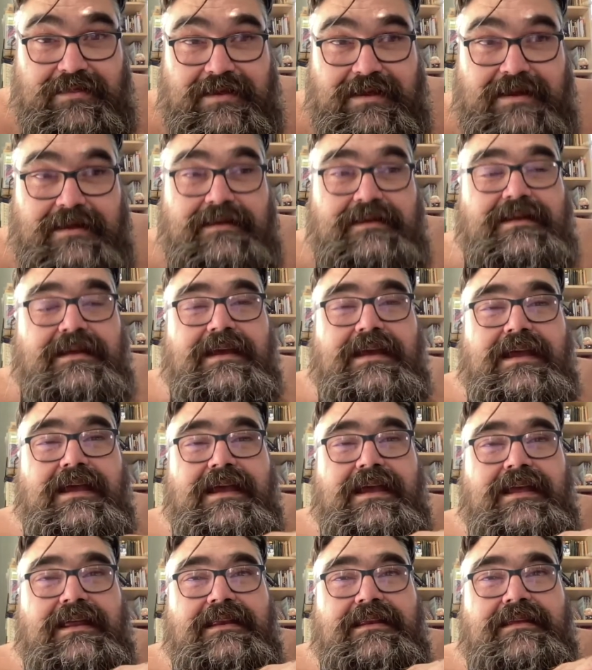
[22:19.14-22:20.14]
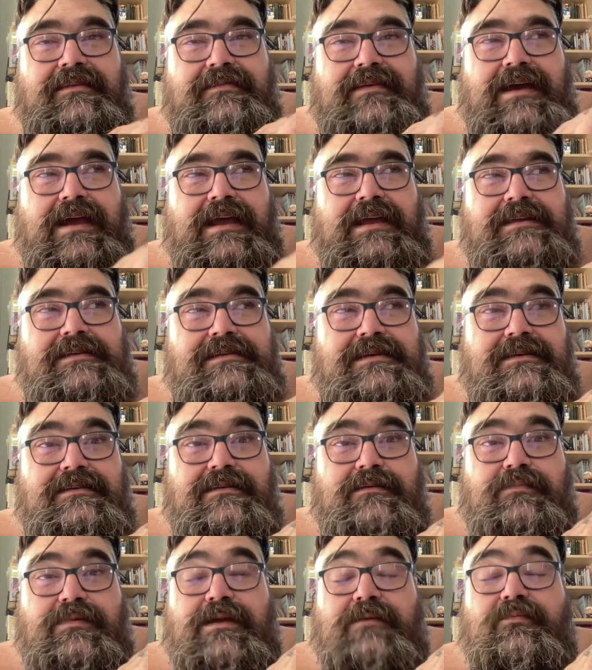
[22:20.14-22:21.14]
that and the idea
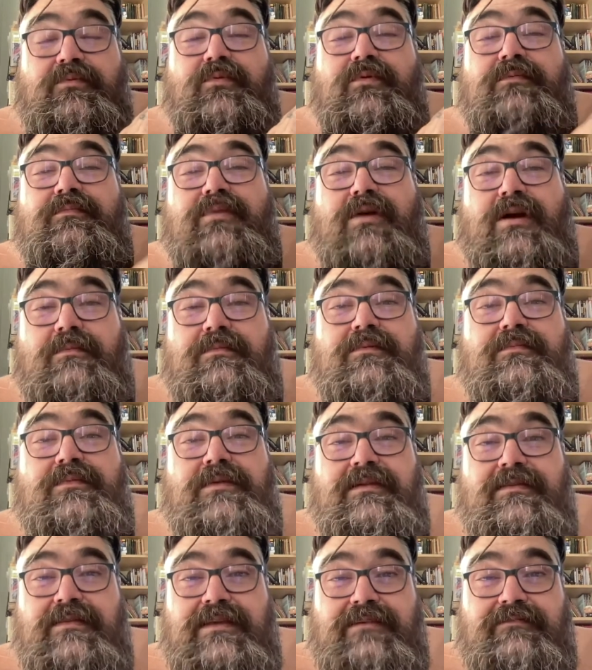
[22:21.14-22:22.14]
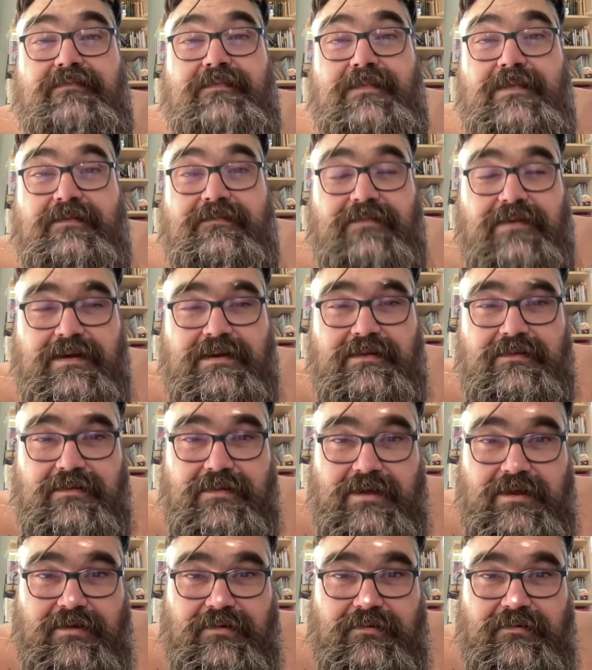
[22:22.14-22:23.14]
that people would probably leave him the fuck
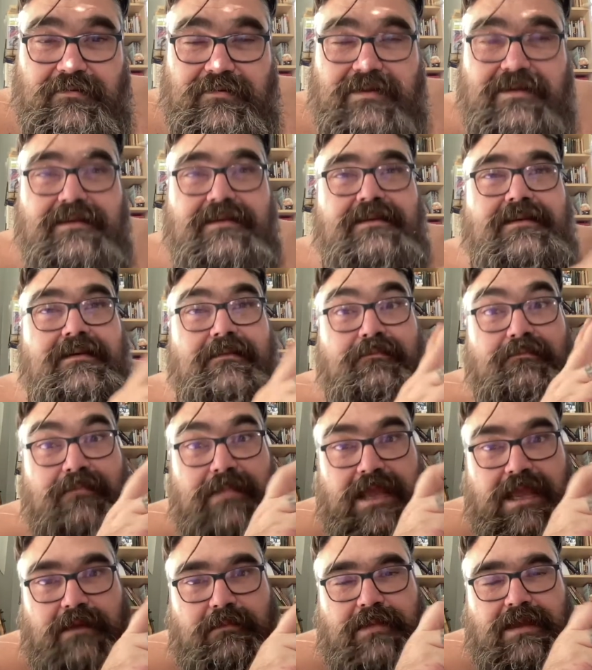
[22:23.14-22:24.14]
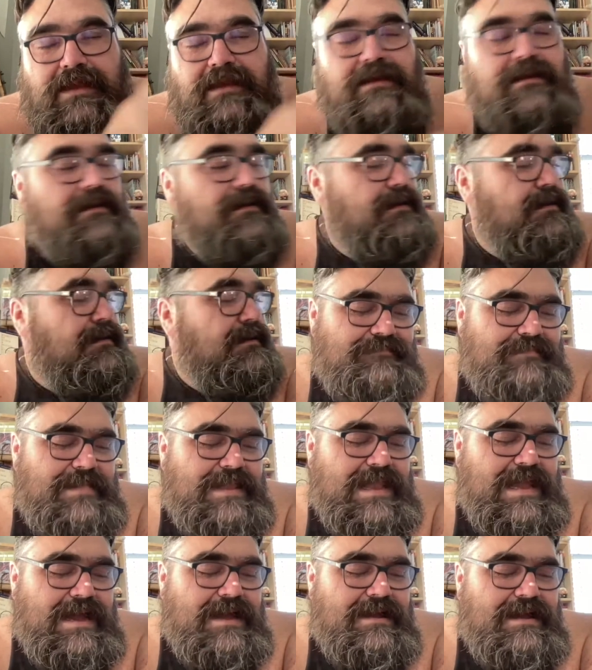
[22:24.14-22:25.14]
alone, maybe.
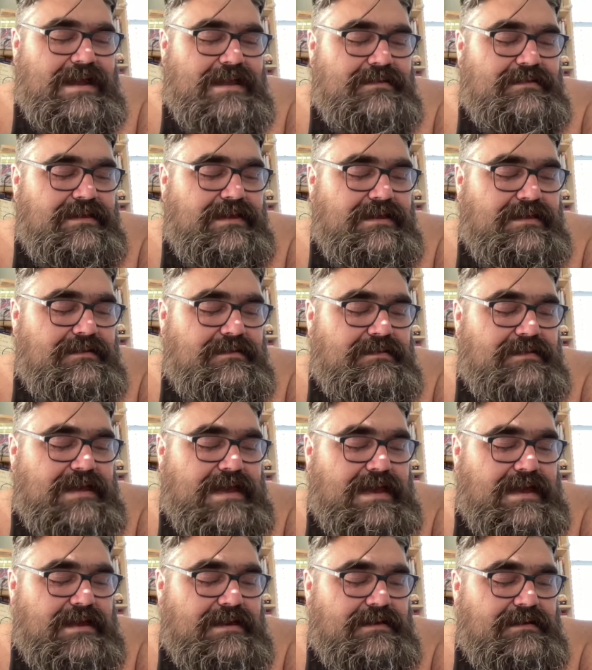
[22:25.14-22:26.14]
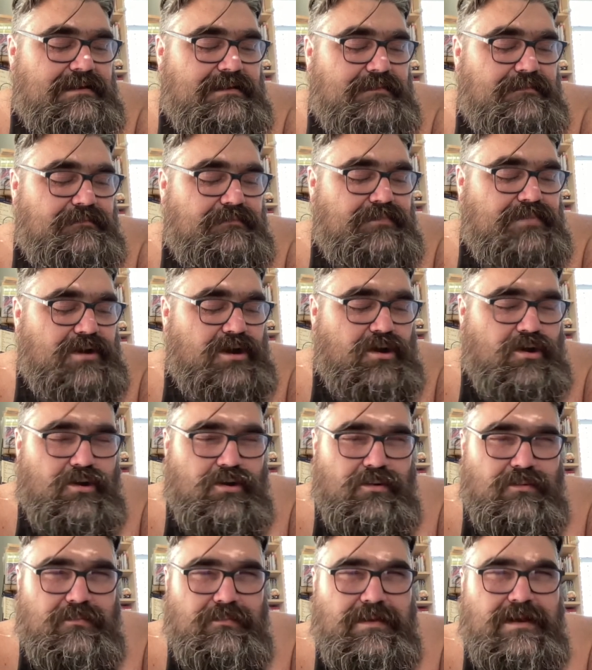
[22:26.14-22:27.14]
Yeah, I think that
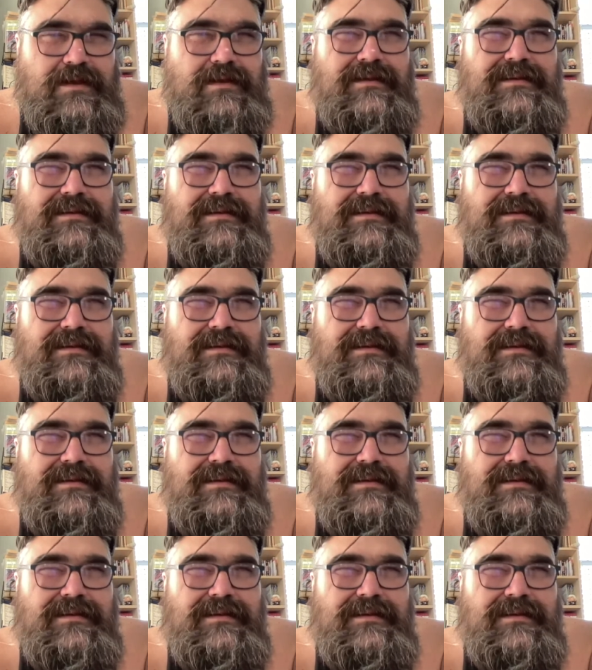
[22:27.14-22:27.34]
poem,